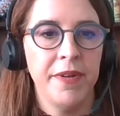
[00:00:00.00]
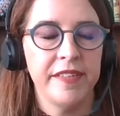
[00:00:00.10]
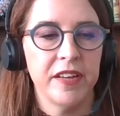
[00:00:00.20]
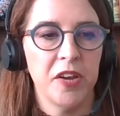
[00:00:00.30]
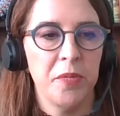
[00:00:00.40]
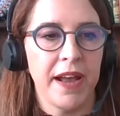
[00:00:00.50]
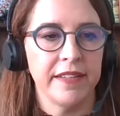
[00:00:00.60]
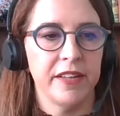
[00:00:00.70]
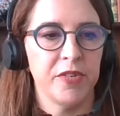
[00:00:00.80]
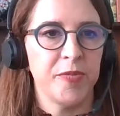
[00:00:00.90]
to go
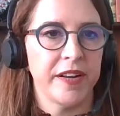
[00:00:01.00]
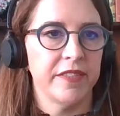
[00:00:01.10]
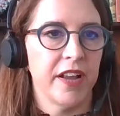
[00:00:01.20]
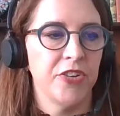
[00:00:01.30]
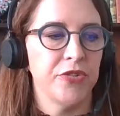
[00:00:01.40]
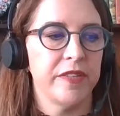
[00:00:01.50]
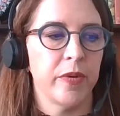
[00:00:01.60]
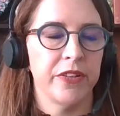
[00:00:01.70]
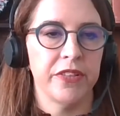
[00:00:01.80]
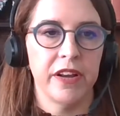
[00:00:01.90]
back to their respective countries,
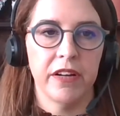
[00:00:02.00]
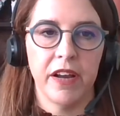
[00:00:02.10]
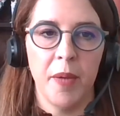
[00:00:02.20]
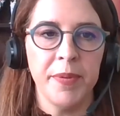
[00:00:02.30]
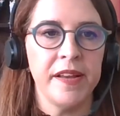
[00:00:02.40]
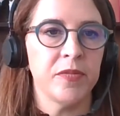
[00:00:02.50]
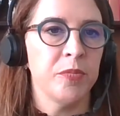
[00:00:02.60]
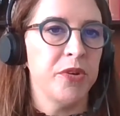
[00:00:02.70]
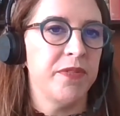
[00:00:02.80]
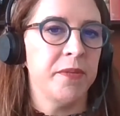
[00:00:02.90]
whether their companies
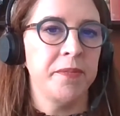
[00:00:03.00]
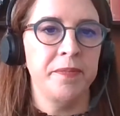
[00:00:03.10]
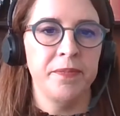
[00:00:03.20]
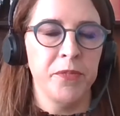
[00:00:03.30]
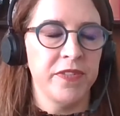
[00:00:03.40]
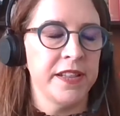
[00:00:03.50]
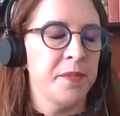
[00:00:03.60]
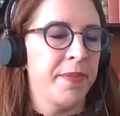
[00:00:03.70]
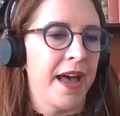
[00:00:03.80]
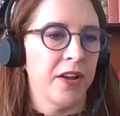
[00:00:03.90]
were moving
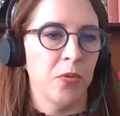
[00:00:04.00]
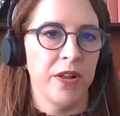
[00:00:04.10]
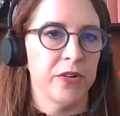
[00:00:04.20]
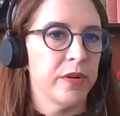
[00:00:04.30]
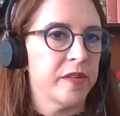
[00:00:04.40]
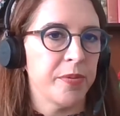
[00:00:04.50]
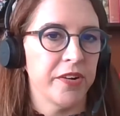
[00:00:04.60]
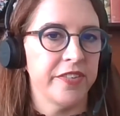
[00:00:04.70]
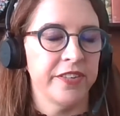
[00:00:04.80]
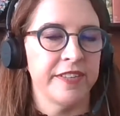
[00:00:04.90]
them back or whether it was a
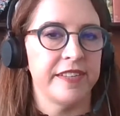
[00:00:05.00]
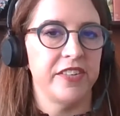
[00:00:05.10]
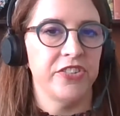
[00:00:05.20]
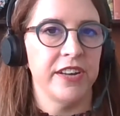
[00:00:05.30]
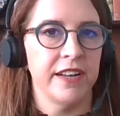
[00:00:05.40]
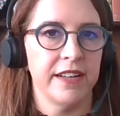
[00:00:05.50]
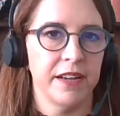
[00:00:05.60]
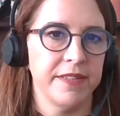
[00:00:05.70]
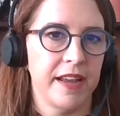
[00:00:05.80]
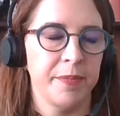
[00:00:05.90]
personal decision
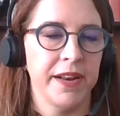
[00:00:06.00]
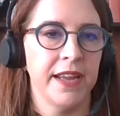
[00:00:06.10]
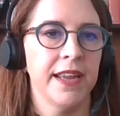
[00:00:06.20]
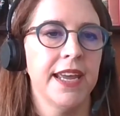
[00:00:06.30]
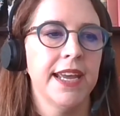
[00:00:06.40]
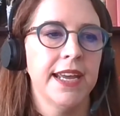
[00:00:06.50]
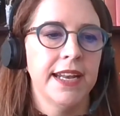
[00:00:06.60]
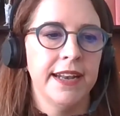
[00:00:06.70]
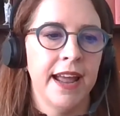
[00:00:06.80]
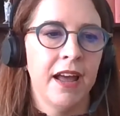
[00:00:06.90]
that was happening.
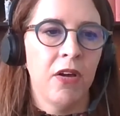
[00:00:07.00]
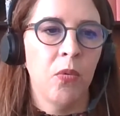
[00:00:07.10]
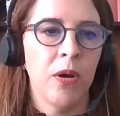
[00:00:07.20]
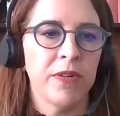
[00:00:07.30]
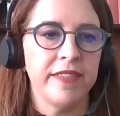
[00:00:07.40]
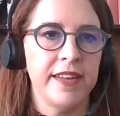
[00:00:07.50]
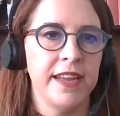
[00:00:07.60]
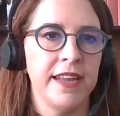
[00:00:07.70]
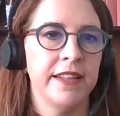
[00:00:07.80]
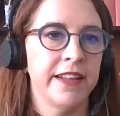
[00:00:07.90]
Now, what we're
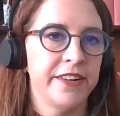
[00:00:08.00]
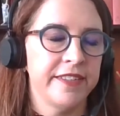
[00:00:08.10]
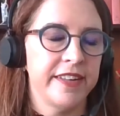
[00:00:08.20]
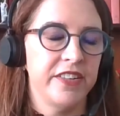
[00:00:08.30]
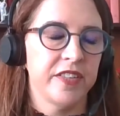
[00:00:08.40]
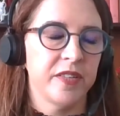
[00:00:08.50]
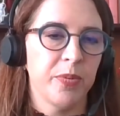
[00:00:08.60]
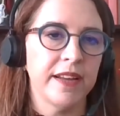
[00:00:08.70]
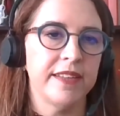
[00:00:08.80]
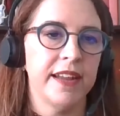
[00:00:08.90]
seeing in the later stages of
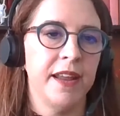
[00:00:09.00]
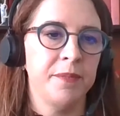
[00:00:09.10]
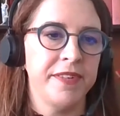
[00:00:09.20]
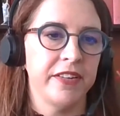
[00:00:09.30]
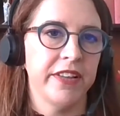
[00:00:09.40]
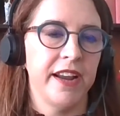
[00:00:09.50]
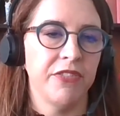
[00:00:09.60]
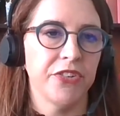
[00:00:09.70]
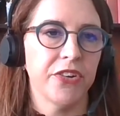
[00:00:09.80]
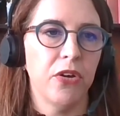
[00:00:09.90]
Brexit, and particularly
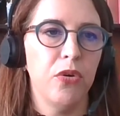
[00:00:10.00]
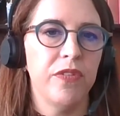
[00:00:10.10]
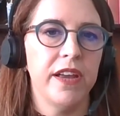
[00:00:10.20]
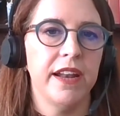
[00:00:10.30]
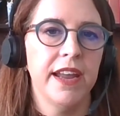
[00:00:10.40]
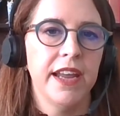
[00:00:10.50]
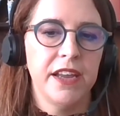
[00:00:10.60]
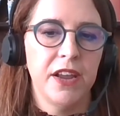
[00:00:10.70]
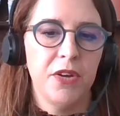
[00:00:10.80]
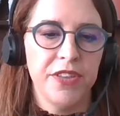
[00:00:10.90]
after COVID,
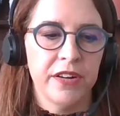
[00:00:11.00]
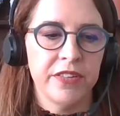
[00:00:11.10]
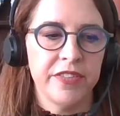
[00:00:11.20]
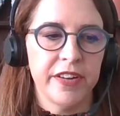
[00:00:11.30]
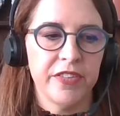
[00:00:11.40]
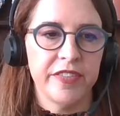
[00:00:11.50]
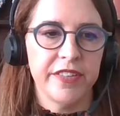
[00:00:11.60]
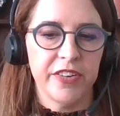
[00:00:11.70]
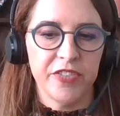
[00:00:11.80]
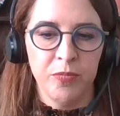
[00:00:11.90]

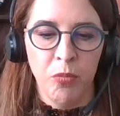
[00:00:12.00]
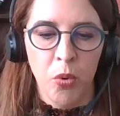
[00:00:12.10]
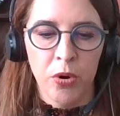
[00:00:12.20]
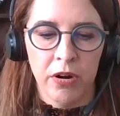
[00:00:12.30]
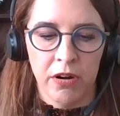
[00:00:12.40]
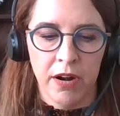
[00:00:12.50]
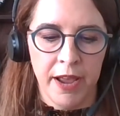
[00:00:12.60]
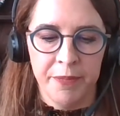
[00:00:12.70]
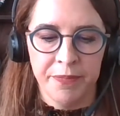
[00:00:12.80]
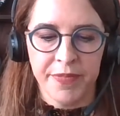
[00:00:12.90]
there's
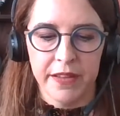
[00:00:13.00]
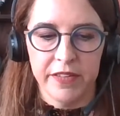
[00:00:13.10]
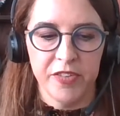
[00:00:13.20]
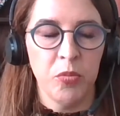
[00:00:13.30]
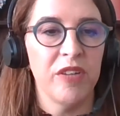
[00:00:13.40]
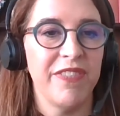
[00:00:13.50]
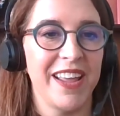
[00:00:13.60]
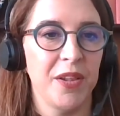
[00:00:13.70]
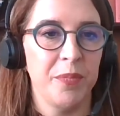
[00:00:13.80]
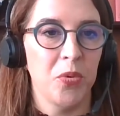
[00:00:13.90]
more
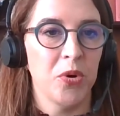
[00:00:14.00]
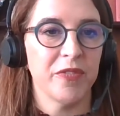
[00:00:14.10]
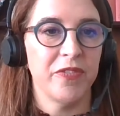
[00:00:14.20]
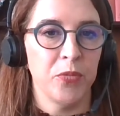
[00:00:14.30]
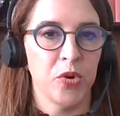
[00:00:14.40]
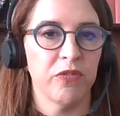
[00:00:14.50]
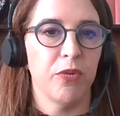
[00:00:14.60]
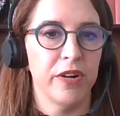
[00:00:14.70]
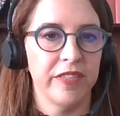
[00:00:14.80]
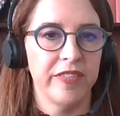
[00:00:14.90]
available
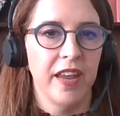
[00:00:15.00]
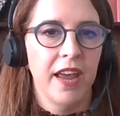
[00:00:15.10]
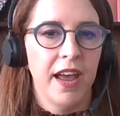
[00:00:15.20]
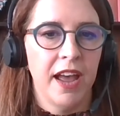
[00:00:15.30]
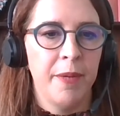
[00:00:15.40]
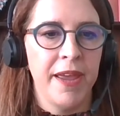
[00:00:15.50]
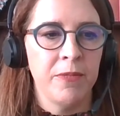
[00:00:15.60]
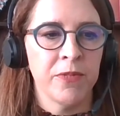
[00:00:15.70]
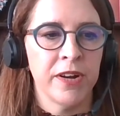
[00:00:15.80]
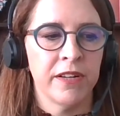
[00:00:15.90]
workforce,
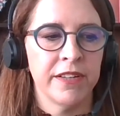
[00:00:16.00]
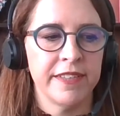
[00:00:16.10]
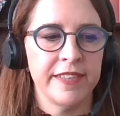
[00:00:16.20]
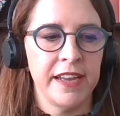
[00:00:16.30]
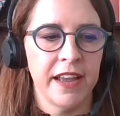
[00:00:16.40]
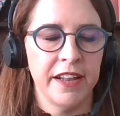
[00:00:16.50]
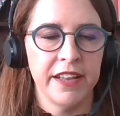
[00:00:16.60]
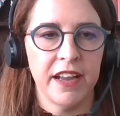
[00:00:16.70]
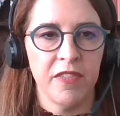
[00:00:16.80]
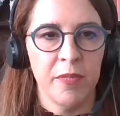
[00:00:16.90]
and we're seeing kind of
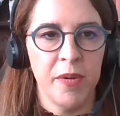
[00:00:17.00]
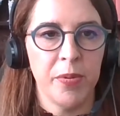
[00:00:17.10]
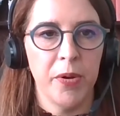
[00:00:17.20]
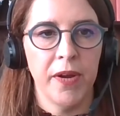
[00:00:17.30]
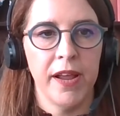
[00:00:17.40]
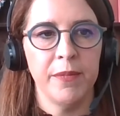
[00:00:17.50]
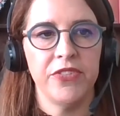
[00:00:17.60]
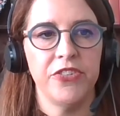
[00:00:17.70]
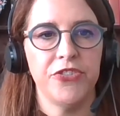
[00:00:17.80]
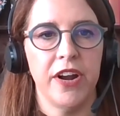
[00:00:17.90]
the government programs
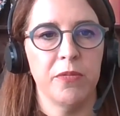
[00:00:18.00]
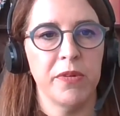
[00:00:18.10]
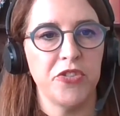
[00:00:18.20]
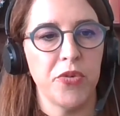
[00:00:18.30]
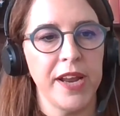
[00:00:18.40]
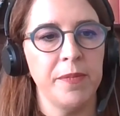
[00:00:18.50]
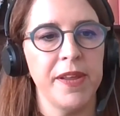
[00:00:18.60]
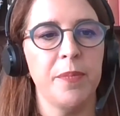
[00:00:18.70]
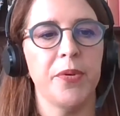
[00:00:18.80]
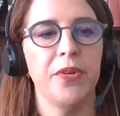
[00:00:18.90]
to try to retrain
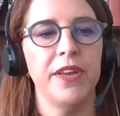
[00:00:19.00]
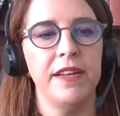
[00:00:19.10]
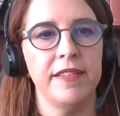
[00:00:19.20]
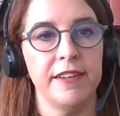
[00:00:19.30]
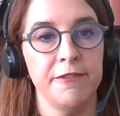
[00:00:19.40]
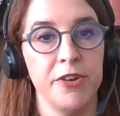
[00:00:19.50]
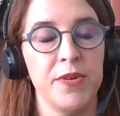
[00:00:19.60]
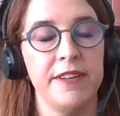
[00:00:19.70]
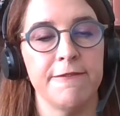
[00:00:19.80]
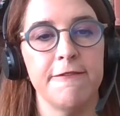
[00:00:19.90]
people into new
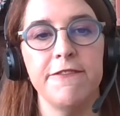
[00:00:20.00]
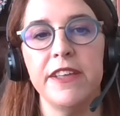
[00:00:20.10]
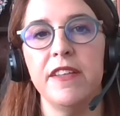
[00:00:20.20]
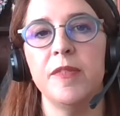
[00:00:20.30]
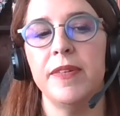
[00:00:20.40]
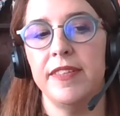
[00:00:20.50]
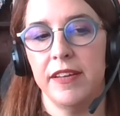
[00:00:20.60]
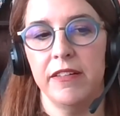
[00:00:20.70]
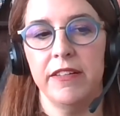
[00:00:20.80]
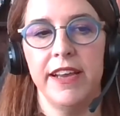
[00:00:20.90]
and different fields,
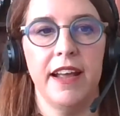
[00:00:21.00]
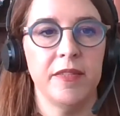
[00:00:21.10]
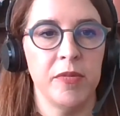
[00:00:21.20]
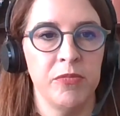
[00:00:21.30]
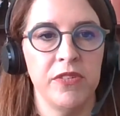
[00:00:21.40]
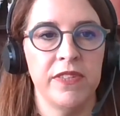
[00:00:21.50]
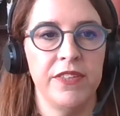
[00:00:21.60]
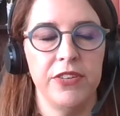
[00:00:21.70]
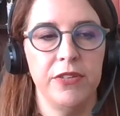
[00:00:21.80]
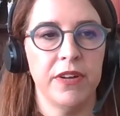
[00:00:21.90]
particularly as we move
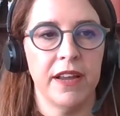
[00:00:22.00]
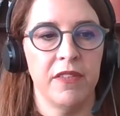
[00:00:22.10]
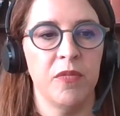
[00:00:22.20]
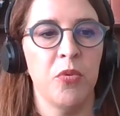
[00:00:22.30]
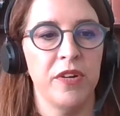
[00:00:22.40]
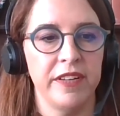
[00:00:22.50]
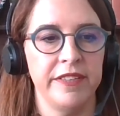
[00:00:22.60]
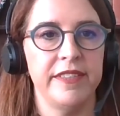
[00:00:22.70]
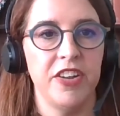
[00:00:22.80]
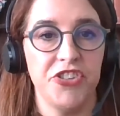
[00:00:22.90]
into kind of a more
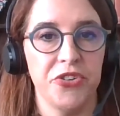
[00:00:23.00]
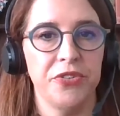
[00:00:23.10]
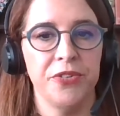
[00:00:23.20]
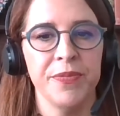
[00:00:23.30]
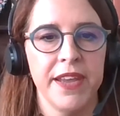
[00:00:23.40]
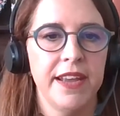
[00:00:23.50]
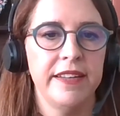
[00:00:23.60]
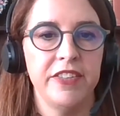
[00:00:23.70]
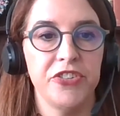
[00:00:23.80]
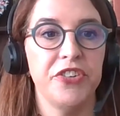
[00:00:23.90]
digital
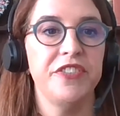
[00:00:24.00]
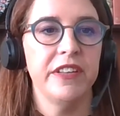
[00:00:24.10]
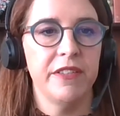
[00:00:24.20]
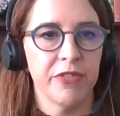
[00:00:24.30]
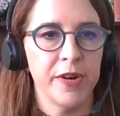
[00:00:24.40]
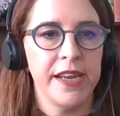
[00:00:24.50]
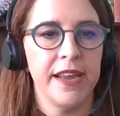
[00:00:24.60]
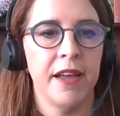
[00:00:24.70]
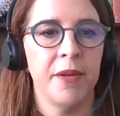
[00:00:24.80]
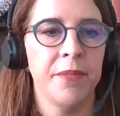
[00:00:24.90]
delivery
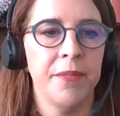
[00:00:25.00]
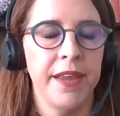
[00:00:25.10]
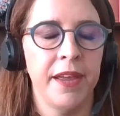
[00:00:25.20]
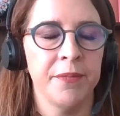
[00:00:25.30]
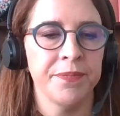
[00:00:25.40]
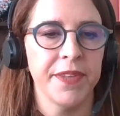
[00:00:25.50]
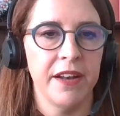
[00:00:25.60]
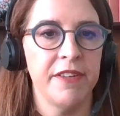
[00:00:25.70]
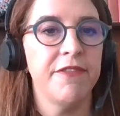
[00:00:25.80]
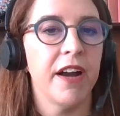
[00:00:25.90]
kind
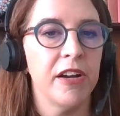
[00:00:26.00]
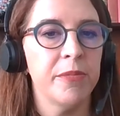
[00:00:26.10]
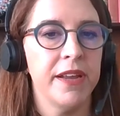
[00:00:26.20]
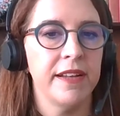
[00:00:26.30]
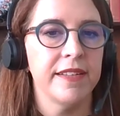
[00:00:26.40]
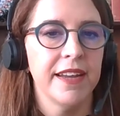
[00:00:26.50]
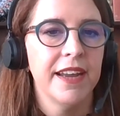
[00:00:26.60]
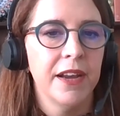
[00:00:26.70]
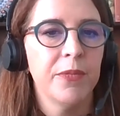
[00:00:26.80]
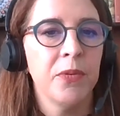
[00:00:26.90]
of environment.
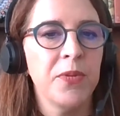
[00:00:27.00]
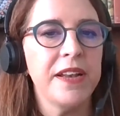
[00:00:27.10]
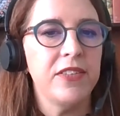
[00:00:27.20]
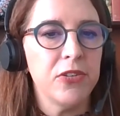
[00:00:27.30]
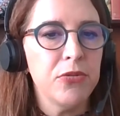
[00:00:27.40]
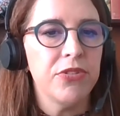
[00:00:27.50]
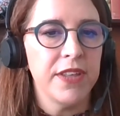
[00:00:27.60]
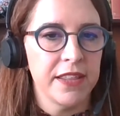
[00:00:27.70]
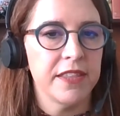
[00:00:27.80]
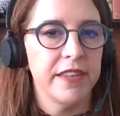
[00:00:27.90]
We do
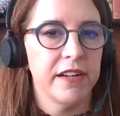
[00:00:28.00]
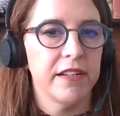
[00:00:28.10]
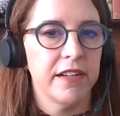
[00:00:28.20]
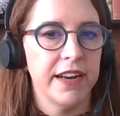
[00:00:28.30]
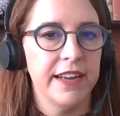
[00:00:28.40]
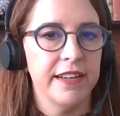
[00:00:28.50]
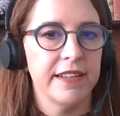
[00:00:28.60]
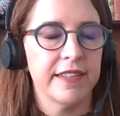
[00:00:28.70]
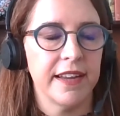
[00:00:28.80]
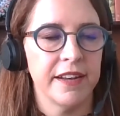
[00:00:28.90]
think that there
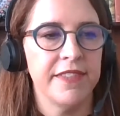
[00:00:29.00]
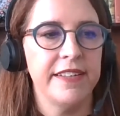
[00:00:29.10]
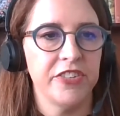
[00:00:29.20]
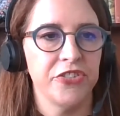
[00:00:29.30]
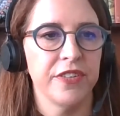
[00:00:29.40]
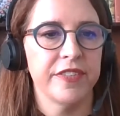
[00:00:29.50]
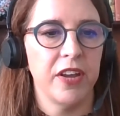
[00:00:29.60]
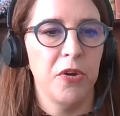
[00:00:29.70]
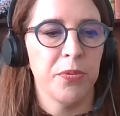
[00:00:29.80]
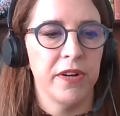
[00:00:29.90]
is kind of additional
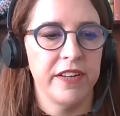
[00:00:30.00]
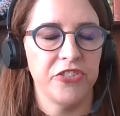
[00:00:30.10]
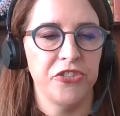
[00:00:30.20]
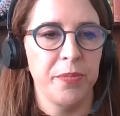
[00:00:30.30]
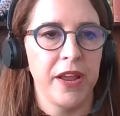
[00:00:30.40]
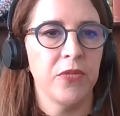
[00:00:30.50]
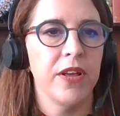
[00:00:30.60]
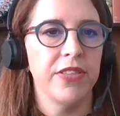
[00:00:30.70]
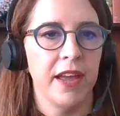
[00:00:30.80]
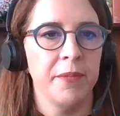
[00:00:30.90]
scope or additional
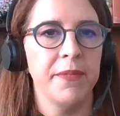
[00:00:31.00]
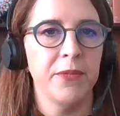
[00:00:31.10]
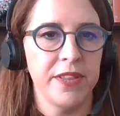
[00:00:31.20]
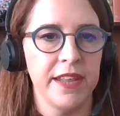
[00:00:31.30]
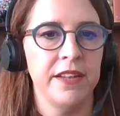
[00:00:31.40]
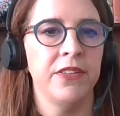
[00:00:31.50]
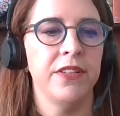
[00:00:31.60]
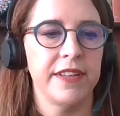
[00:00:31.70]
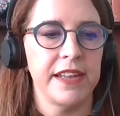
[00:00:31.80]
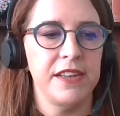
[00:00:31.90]
bandwidth within
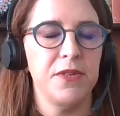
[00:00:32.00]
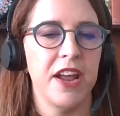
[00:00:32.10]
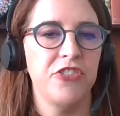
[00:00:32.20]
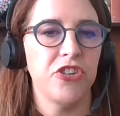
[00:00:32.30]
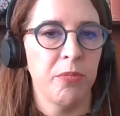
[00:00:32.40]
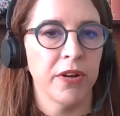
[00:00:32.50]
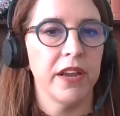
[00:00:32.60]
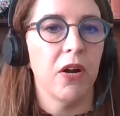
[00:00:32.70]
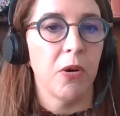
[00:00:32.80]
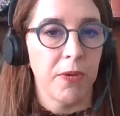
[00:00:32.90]
the UK job
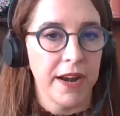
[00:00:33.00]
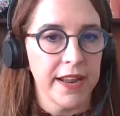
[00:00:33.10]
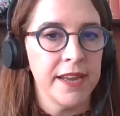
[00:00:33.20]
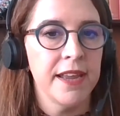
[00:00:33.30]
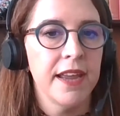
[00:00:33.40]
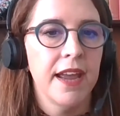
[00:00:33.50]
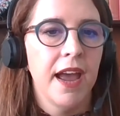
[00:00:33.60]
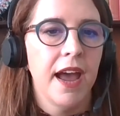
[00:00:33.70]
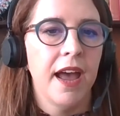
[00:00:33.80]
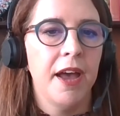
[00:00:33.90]
market already.
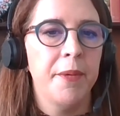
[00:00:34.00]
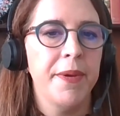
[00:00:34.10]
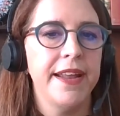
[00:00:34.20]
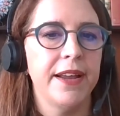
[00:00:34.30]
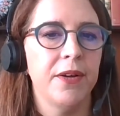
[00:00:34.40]
I